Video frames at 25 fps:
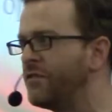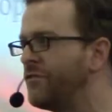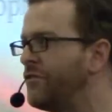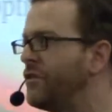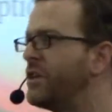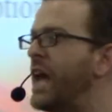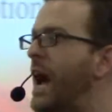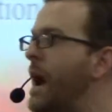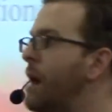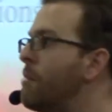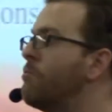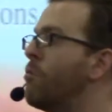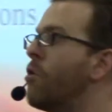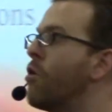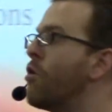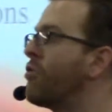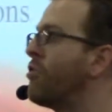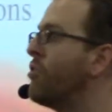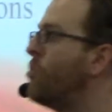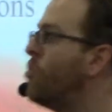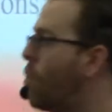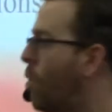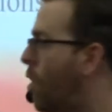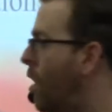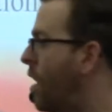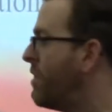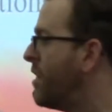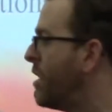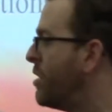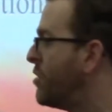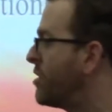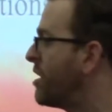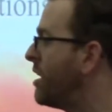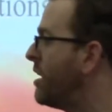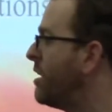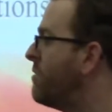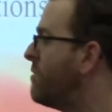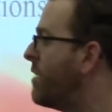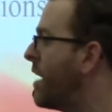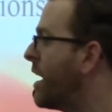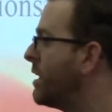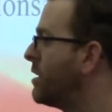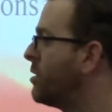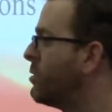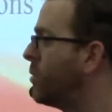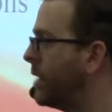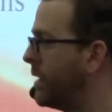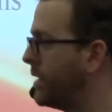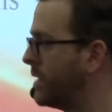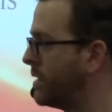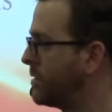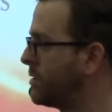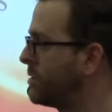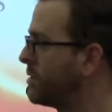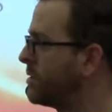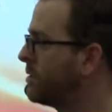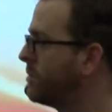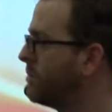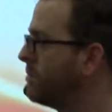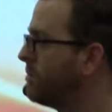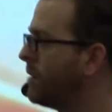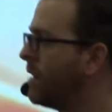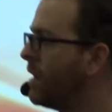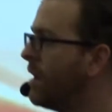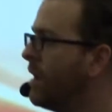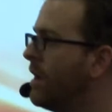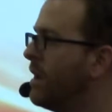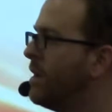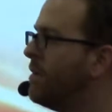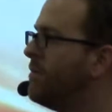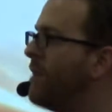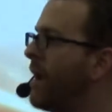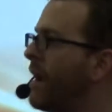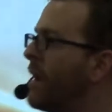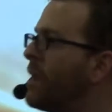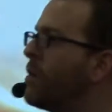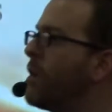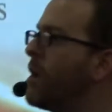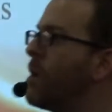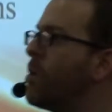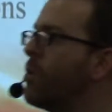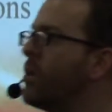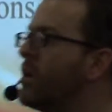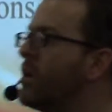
if you got more than one, then you can evaluate it. Evaluate